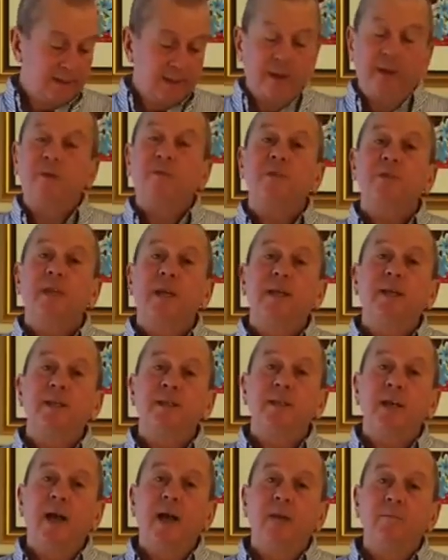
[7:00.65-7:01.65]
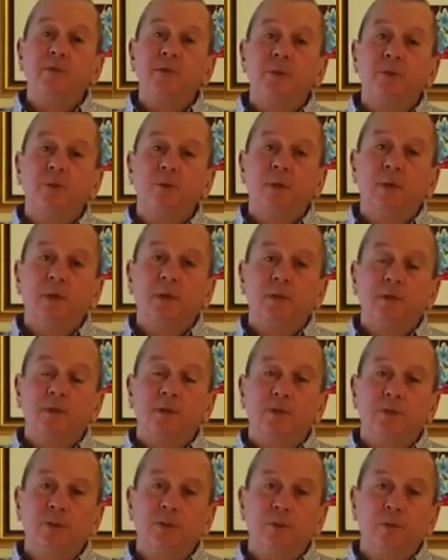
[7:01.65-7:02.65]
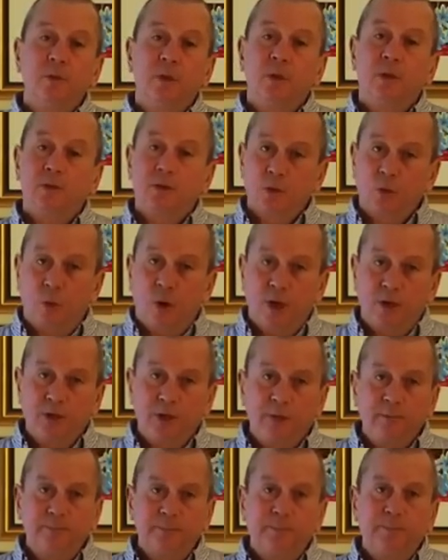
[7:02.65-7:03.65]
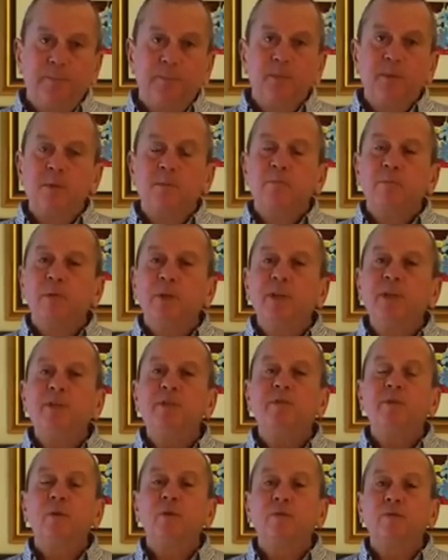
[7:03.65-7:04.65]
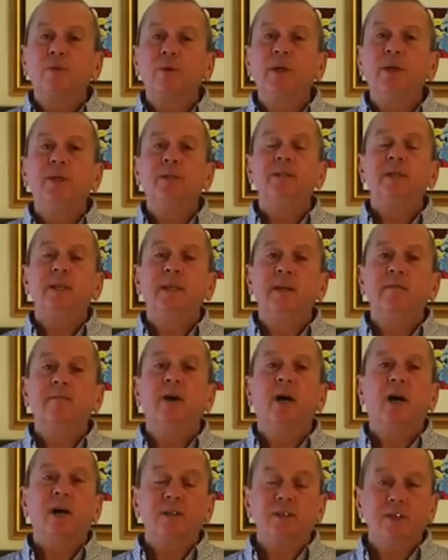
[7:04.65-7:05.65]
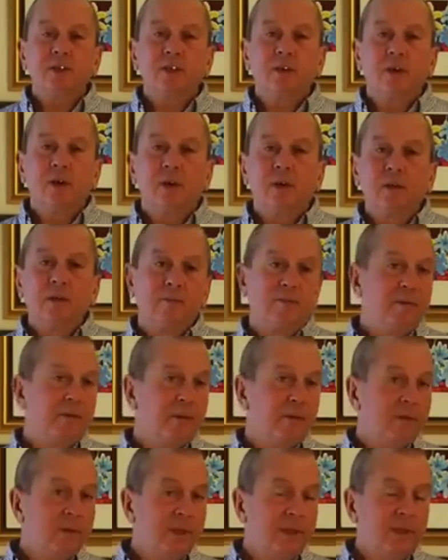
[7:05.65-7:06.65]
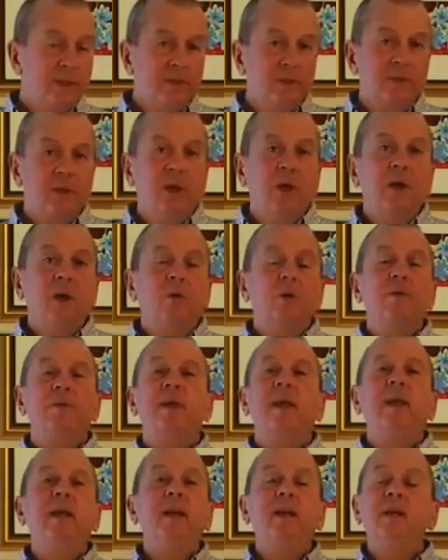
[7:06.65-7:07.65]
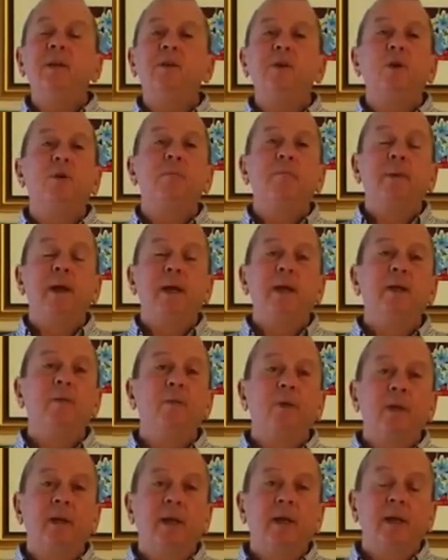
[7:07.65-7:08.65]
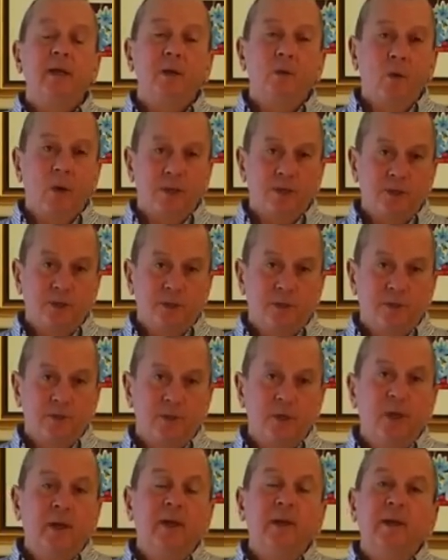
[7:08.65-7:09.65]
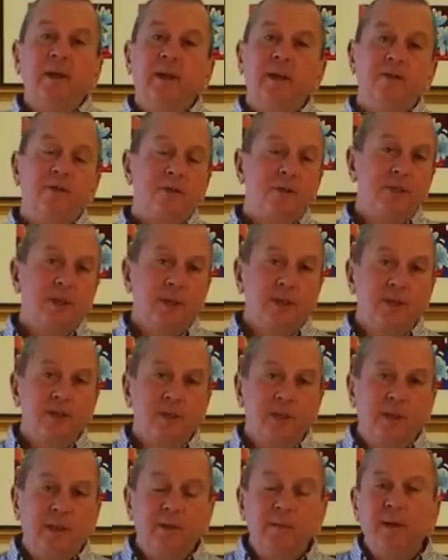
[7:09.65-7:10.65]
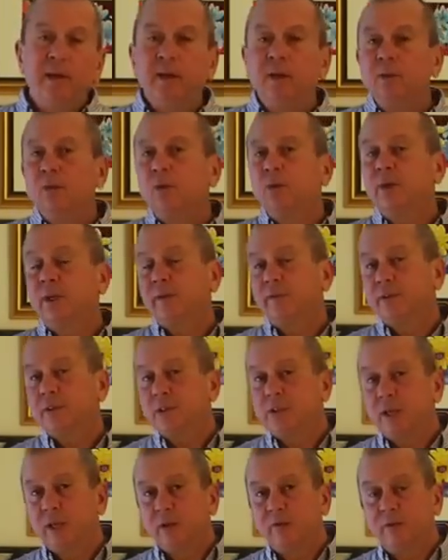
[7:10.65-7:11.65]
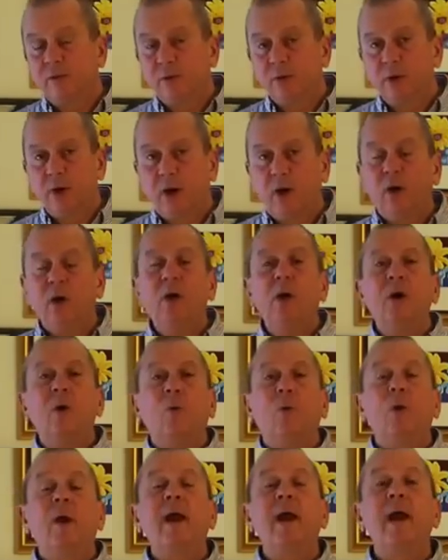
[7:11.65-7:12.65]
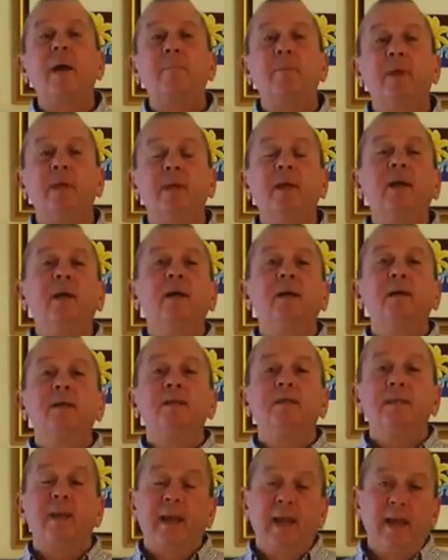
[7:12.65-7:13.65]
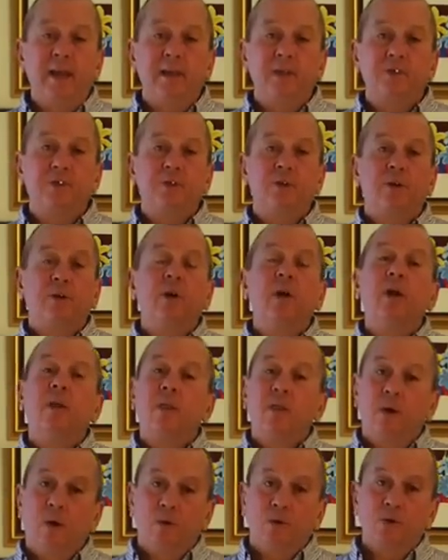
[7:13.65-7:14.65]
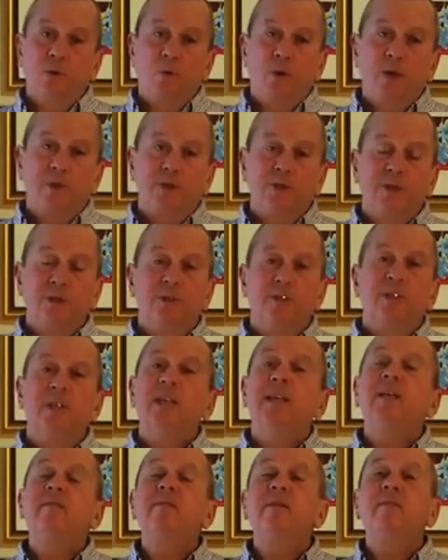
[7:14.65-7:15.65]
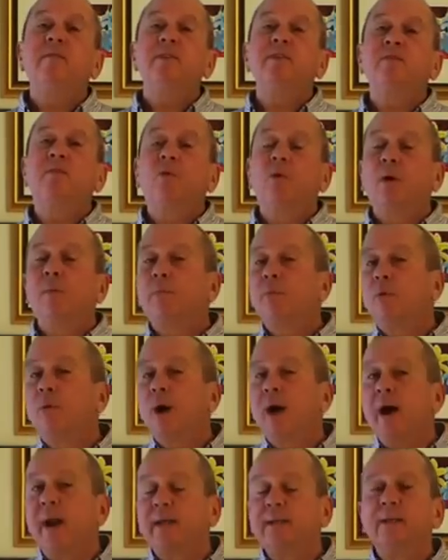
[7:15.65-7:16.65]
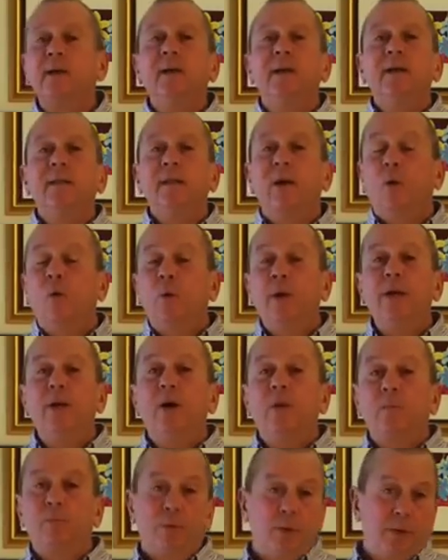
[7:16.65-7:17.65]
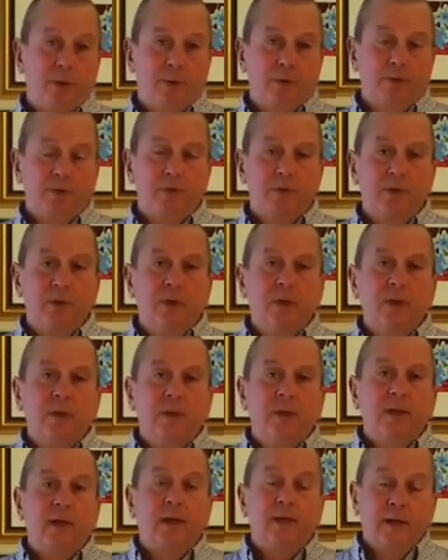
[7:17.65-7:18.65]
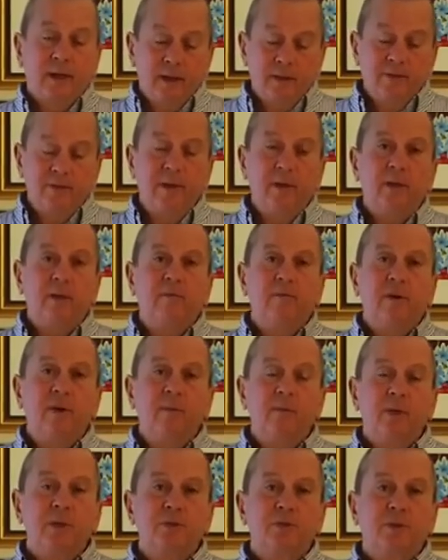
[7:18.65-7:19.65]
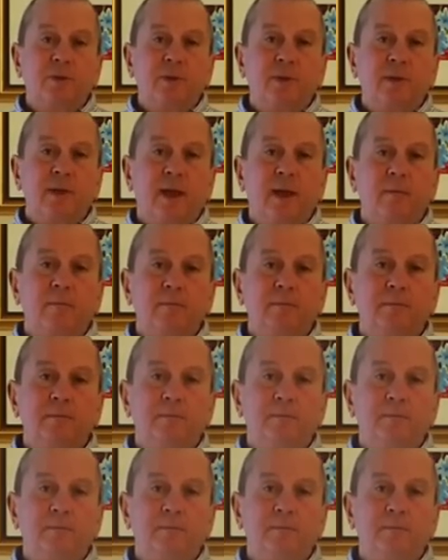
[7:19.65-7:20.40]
thank you for taking the time to, uh, to, uh, to watch it. Please feel free to give us a call at Vero Linens with any of your bedding related questions. Either send us an email or give us a telephone call. We're happy to answer those questions, even if it's for a product that we don't produce. Again, thank you very much for your time.